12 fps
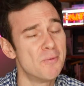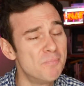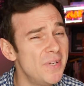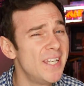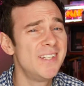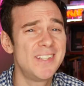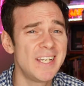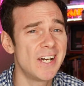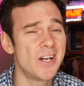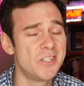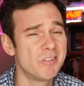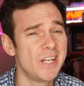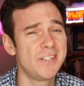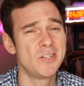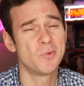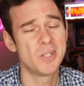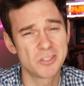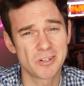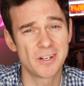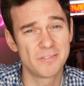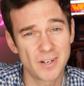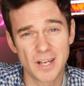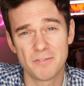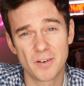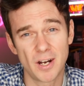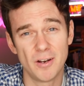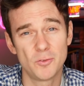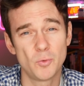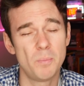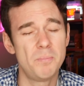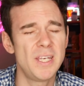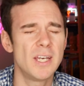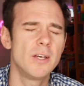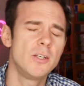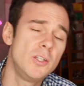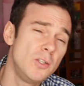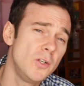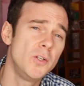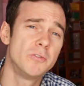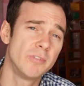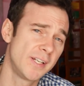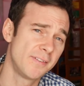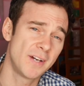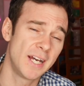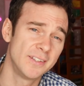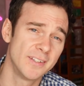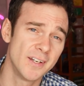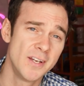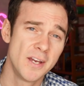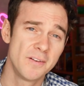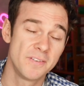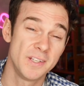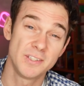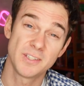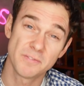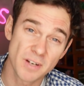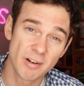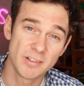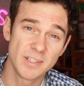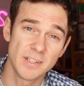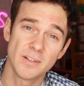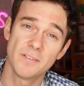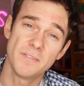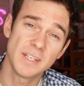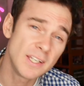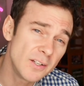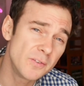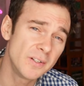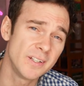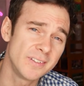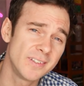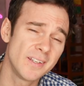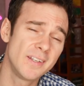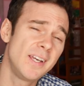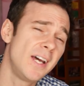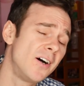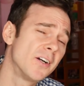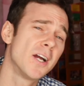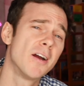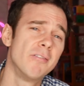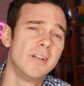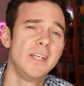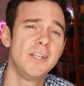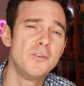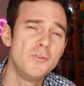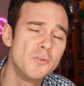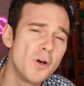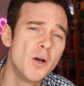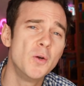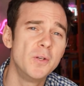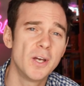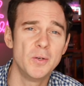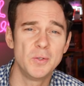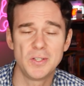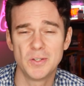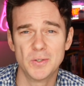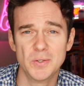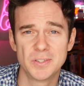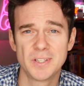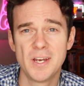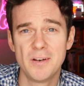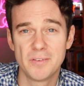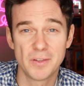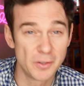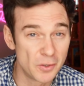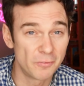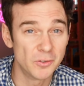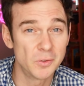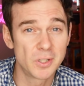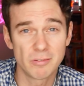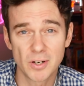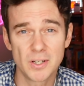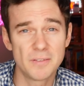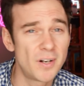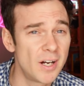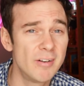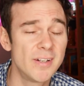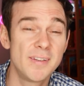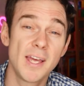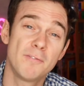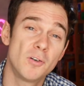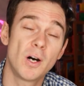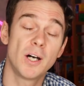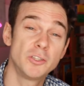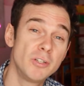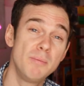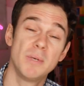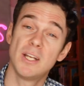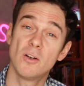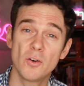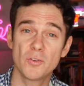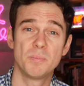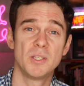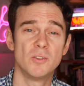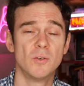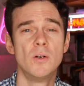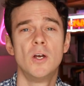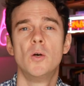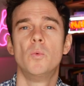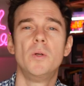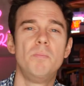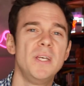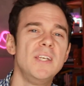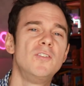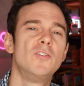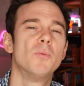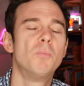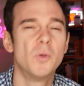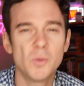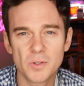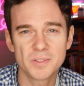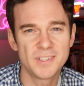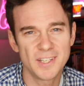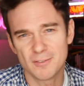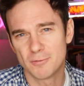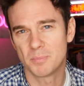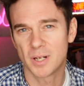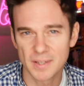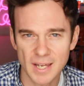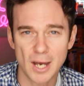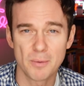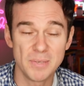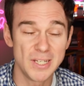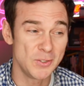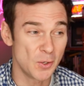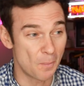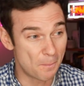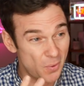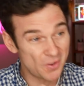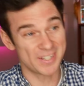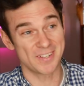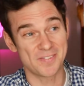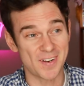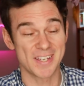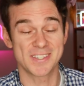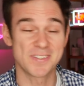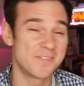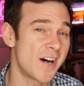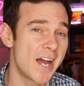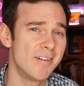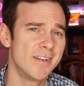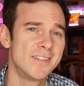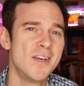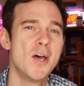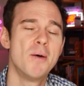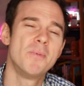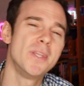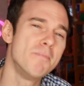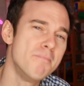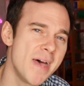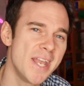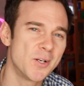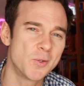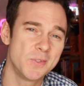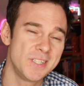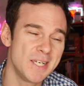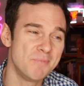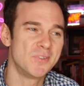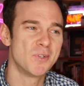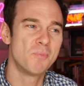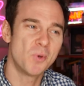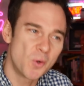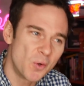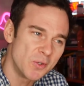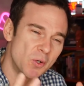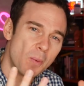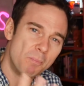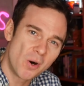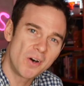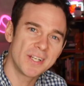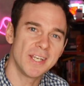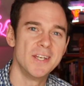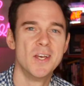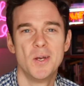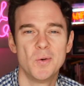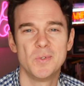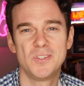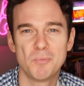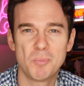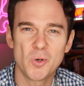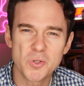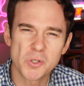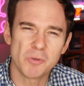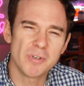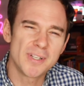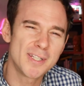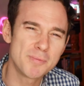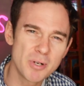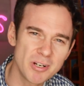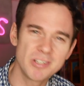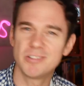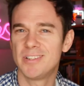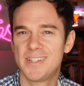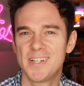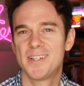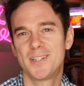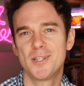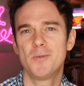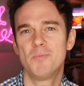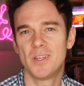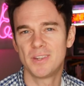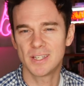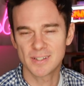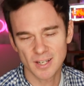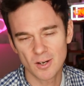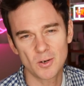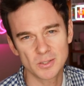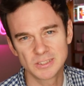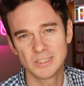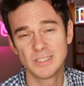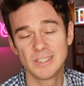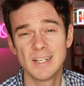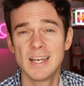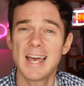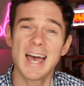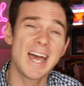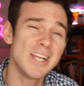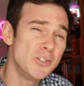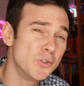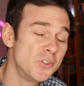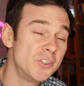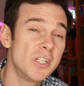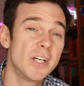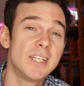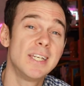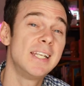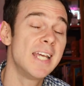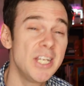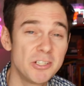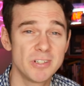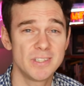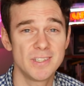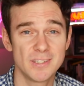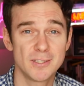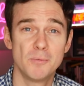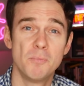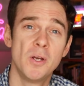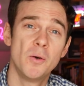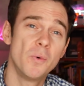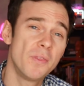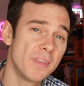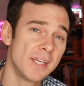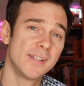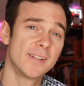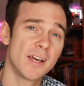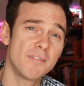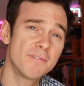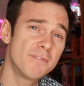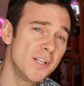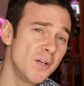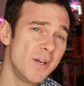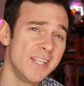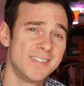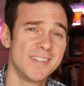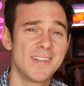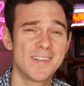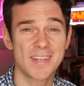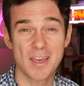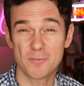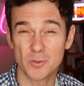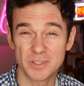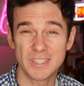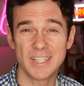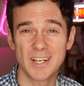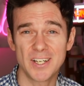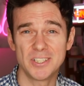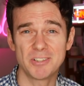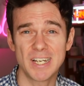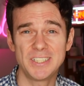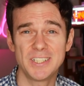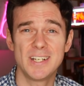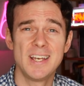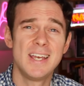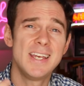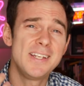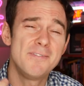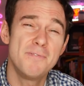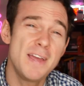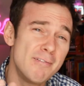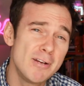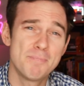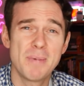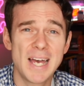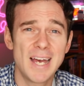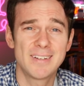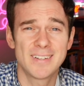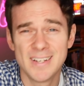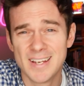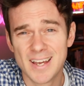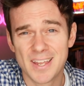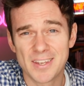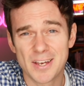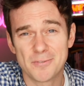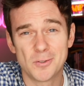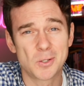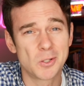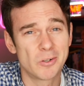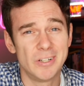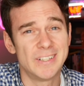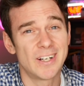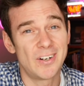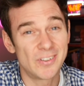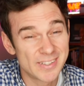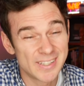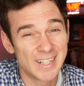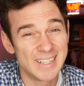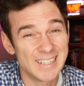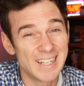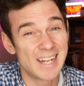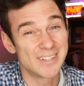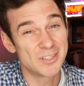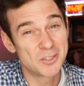And being dehydrated when trying to fight a virus would be a huge risk factor for the severity of the illness. There are currently no known cures for the novel coronavirus. Therefore, our treatment in hospital would be supportive. By that, I mean your body fights the virus, but the medical team support your body. We support your respiratory system with things like oxygen and your circulatory system with things like fluids. Therefore, dehydration is very bad. Therefore, chlorine dioxide as a